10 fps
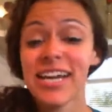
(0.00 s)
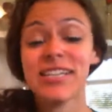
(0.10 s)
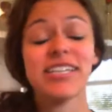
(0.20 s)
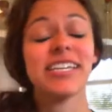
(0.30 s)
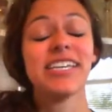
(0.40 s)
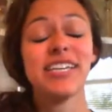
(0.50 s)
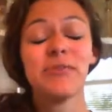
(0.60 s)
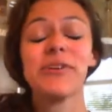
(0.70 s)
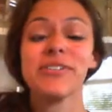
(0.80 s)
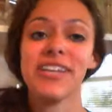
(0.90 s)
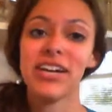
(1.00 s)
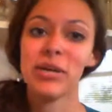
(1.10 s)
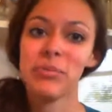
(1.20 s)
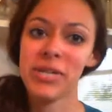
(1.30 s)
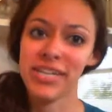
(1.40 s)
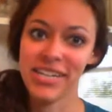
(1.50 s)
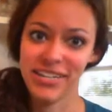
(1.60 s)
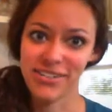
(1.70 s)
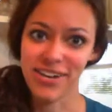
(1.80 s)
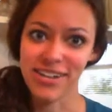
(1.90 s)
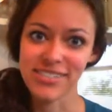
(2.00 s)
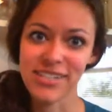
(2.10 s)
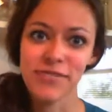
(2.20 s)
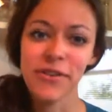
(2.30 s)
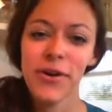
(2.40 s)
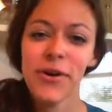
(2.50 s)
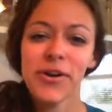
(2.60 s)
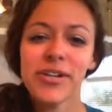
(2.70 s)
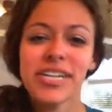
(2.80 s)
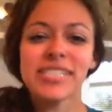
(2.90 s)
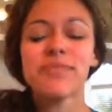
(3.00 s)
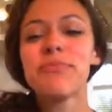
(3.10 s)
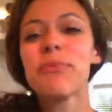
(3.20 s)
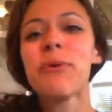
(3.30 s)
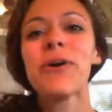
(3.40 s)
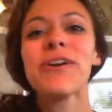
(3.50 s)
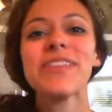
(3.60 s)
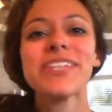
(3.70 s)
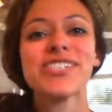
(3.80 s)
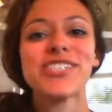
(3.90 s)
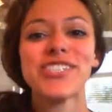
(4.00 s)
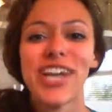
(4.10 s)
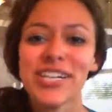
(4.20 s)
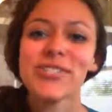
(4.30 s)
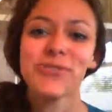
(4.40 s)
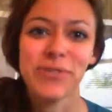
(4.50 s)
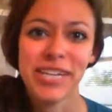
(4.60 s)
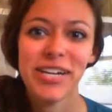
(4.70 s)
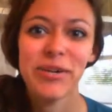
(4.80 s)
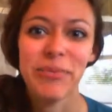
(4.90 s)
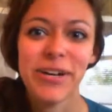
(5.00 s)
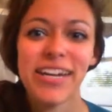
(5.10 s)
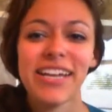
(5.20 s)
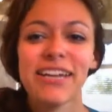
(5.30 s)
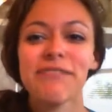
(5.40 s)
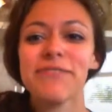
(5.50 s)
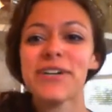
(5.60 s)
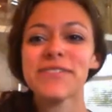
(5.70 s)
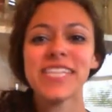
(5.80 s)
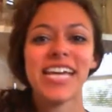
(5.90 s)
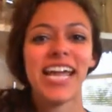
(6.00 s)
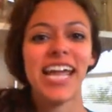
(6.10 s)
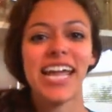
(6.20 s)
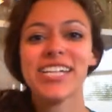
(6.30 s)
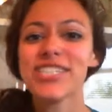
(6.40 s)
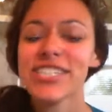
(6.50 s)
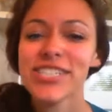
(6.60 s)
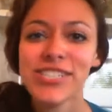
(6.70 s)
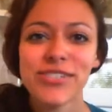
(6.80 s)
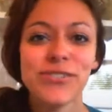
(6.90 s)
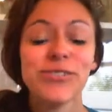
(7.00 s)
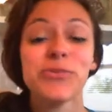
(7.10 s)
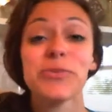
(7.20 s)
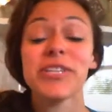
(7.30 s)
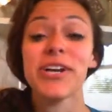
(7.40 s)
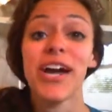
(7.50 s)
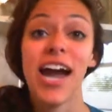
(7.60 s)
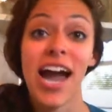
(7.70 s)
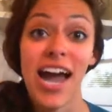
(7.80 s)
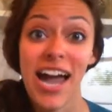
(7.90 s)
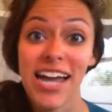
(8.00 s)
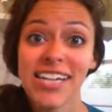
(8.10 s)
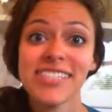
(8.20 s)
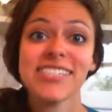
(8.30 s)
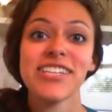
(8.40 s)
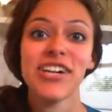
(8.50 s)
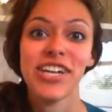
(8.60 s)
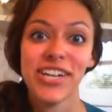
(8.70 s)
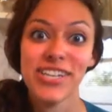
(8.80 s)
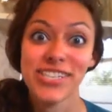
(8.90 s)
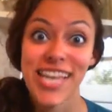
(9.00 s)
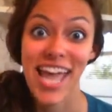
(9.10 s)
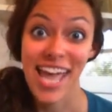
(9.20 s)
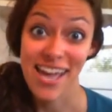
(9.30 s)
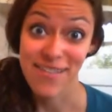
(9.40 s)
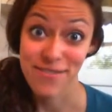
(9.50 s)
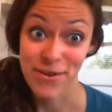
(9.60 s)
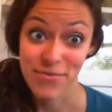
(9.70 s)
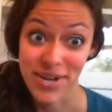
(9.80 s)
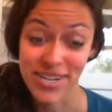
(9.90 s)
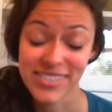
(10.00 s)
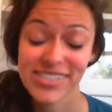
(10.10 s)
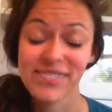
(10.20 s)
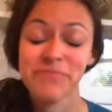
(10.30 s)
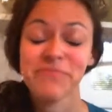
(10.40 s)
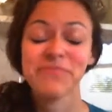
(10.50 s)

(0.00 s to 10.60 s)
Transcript: The key word there being interactive. It's more than just reading a book. It involves engaging students with their eyes, their ears, and their minds.